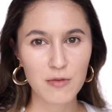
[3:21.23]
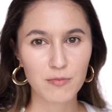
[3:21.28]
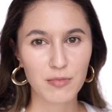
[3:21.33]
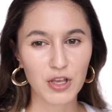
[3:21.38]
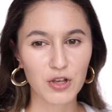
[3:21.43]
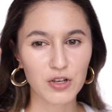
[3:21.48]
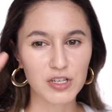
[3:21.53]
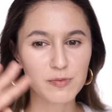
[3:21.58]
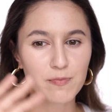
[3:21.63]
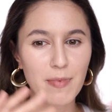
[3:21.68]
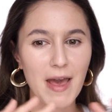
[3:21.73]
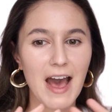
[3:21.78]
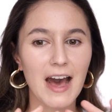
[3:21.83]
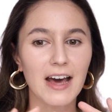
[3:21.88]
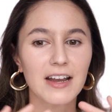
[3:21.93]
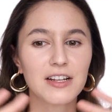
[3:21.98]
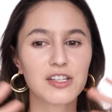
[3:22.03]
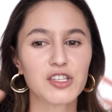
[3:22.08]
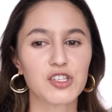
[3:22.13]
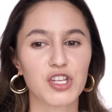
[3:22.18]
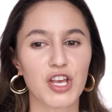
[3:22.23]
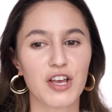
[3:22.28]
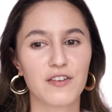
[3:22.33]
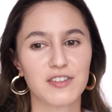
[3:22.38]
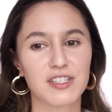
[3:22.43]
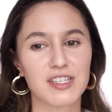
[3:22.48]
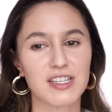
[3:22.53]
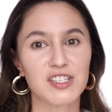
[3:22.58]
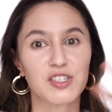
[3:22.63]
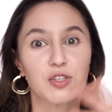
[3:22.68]
because powdered
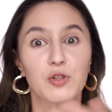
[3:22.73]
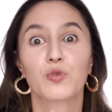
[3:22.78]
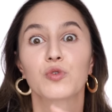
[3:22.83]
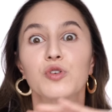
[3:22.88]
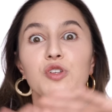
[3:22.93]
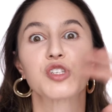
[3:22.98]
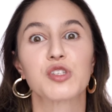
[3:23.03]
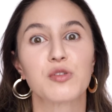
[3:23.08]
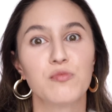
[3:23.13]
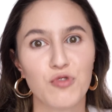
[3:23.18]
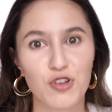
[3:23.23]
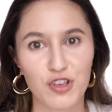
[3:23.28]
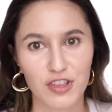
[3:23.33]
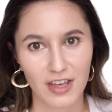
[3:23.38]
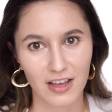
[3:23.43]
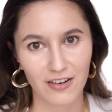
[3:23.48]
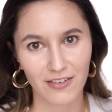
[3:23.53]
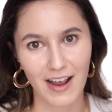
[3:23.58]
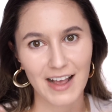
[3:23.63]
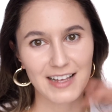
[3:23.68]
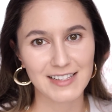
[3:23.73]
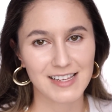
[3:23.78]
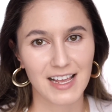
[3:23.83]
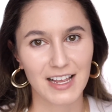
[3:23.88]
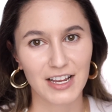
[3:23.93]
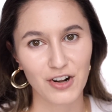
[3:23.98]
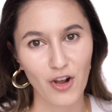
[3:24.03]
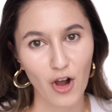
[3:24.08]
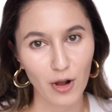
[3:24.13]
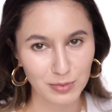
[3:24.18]
surfaces look smoother, right? It's
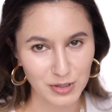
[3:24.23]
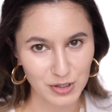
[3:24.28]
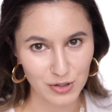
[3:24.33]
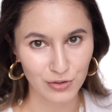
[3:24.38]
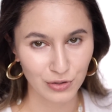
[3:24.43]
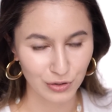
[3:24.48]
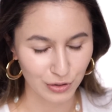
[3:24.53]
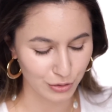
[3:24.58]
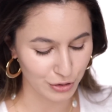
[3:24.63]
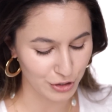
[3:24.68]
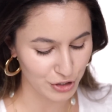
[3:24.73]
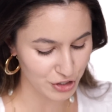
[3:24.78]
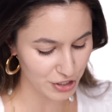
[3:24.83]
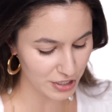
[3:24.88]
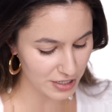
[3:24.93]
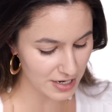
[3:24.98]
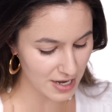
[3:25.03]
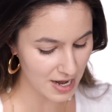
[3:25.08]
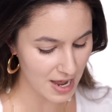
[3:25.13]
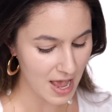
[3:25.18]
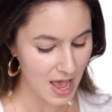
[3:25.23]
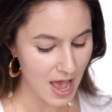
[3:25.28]
like an optical illusion.